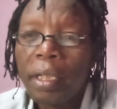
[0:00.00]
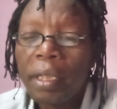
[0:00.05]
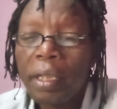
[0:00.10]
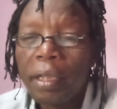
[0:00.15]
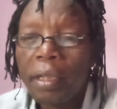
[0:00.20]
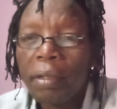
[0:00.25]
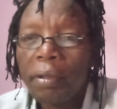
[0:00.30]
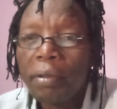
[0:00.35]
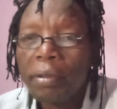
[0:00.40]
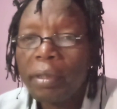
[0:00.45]

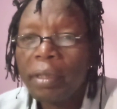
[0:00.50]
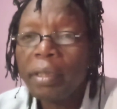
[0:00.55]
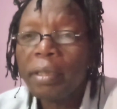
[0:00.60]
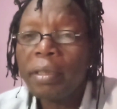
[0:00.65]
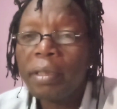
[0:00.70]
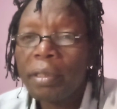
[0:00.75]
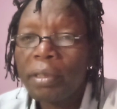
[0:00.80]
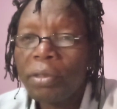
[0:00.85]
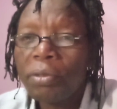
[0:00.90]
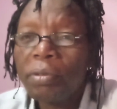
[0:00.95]
Now this
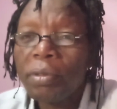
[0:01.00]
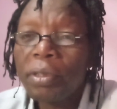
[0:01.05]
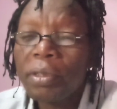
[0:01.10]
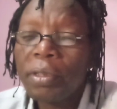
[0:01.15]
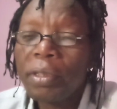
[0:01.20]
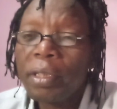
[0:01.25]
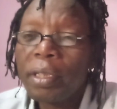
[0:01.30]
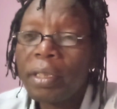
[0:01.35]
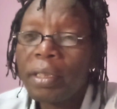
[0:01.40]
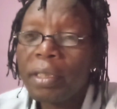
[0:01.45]

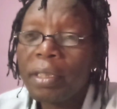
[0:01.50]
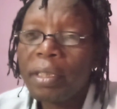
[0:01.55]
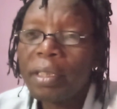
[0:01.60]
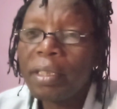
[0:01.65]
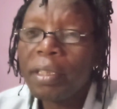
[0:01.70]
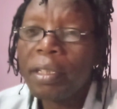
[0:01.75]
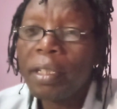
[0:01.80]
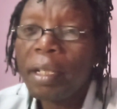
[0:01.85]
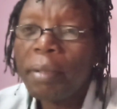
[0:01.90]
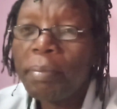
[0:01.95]
situation is
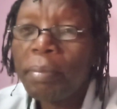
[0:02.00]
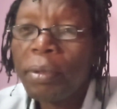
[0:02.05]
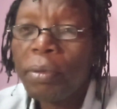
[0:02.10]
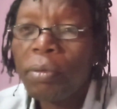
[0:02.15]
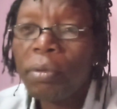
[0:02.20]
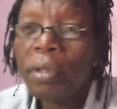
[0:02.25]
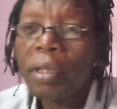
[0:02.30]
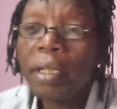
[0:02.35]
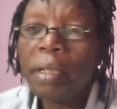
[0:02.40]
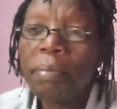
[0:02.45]
describing
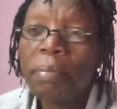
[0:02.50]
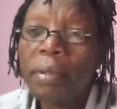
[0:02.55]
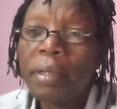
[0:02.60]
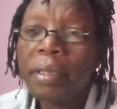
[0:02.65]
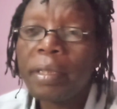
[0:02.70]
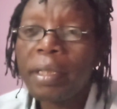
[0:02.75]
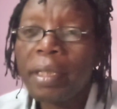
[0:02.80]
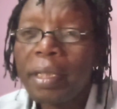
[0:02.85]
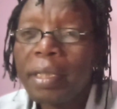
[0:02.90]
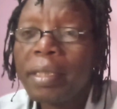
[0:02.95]
what
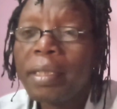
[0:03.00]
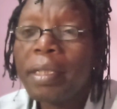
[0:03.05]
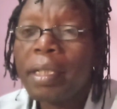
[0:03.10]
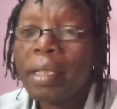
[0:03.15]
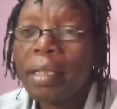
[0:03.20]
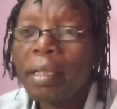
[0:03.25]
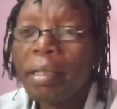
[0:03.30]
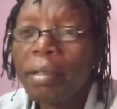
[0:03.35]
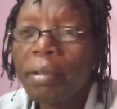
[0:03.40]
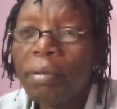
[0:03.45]
happens
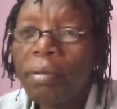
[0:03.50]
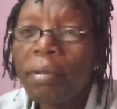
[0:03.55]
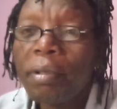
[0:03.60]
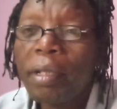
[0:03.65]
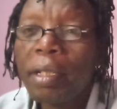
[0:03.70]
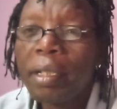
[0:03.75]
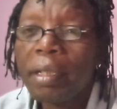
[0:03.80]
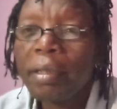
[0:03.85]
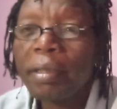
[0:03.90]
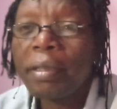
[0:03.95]
inside the
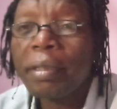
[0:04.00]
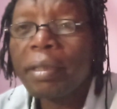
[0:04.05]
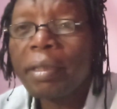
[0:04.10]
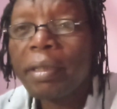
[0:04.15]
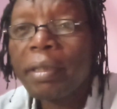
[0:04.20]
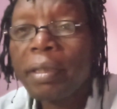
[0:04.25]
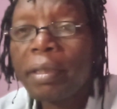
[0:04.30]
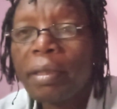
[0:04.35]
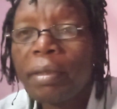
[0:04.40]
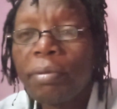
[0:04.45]
nucleus,
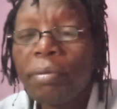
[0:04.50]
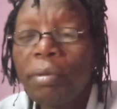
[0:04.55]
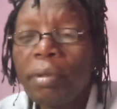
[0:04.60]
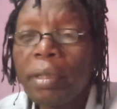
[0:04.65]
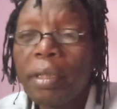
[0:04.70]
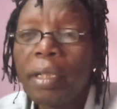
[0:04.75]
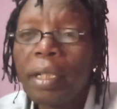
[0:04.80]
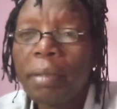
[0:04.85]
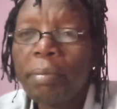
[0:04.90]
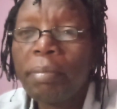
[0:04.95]

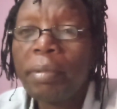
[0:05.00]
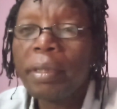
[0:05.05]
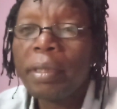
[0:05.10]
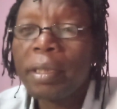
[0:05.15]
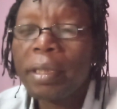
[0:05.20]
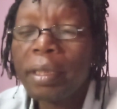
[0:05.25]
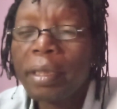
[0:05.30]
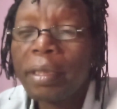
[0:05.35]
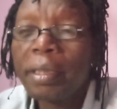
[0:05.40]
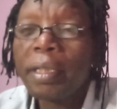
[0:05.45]
what
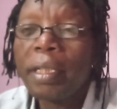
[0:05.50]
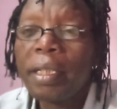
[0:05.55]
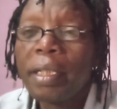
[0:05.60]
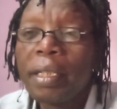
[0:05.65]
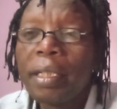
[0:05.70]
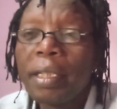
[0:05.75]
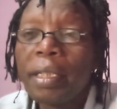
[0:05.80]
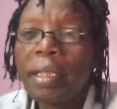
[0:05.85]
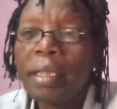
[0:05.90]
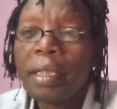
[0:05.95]
happens inside
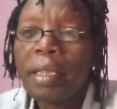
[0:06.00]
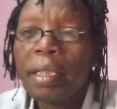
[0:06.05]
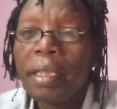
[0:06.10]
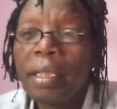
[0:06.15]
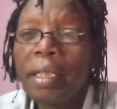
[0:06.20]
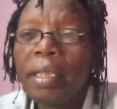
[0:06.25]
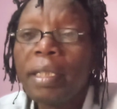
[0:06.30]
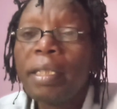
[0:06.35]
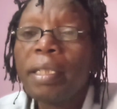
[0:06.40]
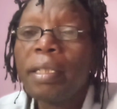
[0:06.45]

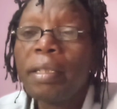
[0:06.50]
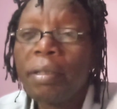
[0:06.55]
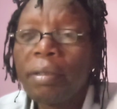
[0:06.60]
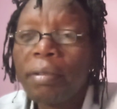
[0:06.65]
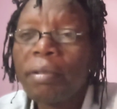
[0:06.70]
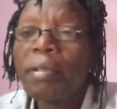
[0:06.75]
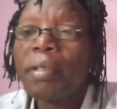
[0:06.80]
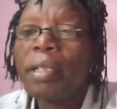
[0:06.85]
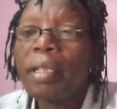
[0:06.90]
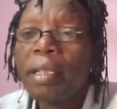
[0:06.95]
the
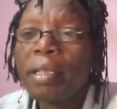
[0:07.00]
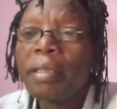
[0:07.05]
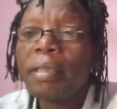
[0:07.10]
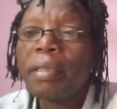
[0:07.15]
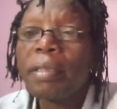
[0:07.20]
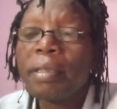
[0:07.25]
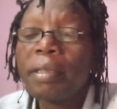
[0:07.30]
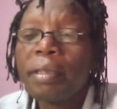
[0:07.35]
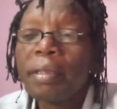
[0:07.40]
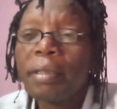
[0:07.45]

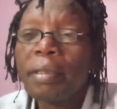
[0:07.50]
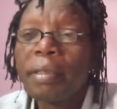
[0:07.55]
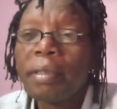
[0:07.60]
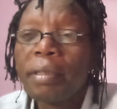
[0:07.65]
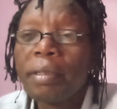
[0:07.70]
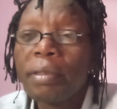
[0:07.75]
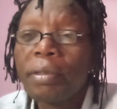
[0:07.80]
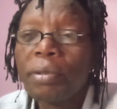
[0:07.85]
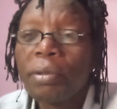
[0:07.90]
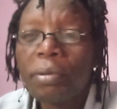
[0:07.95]
nucleus.
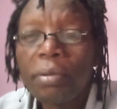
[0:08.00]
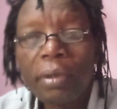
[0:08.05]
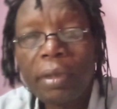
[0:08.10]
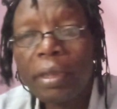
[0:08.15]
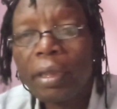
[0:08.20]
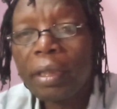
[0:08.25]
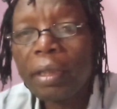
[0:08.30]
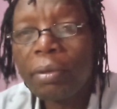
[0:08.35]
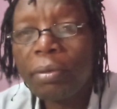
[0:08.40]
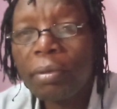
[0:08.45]
So you
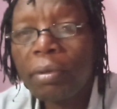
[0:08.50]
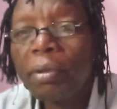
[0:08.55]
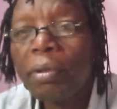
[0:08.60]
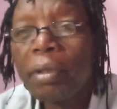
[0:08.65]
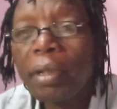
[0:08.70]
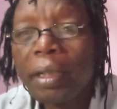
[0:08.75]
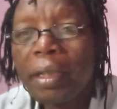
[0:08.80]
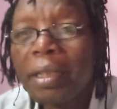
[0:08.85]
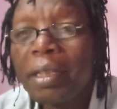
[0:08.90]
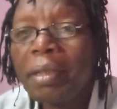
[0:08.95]
see, we're
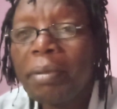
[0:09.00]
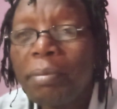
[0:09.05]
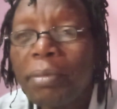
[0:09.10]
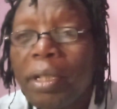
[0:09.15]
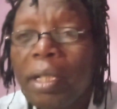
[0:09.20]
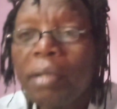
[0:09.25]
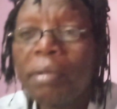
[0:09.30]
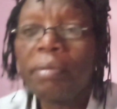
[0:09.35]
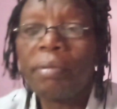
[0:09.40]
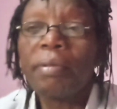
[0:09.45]
going deep
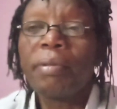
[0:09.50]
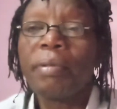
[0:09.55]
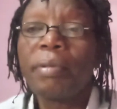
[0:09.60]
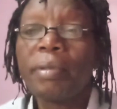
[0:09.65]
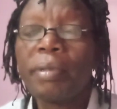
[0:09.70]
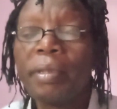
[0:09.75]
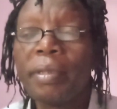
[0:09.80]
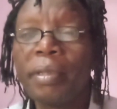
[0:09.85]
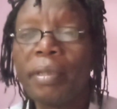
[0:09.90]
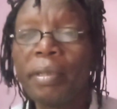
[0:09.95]
down
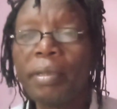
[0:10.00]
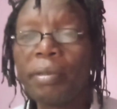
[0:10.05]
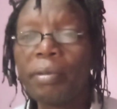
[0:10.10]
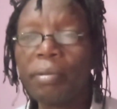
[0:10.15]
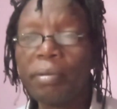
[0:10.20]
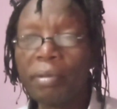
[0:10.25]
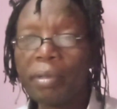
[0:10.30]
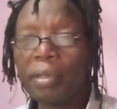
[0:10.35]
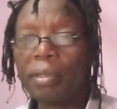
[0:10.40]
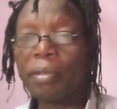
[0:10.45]

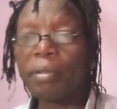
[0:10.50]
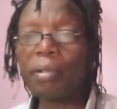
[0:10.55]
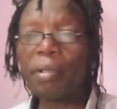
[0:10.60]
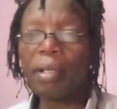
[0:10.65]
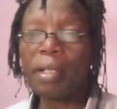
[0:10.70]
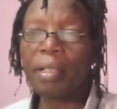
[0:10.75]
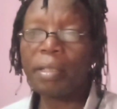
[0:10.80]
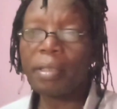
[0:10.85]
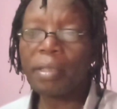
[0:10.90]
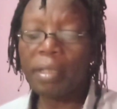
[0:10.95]
to the
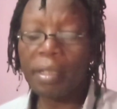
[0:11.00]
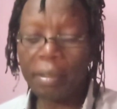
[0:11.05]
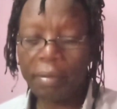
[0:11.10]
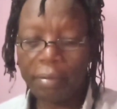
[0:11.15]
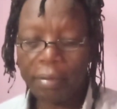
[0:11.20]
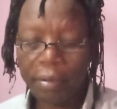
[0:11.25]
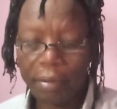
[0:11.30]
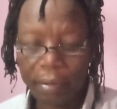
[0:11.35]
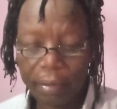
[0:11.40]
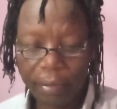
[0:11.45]
nucleus
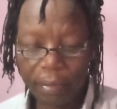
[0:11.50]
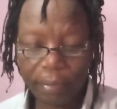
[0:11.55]
level.